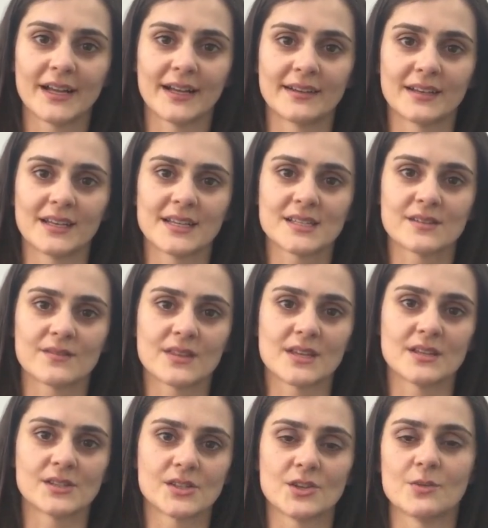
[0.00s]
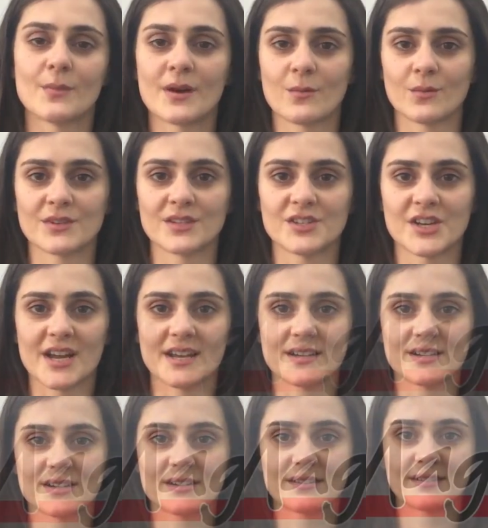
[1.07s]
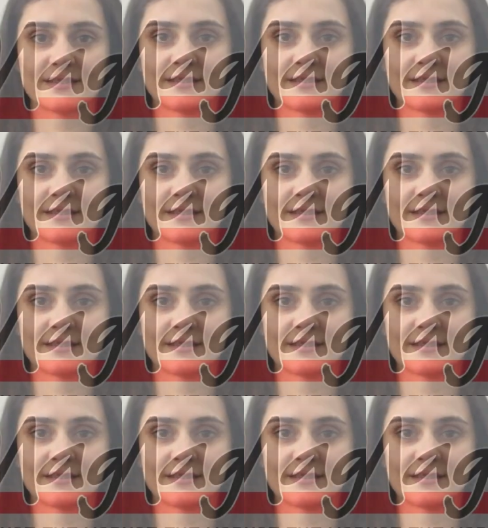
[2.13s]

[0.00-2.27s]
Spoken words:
and a list of things that you might want to change.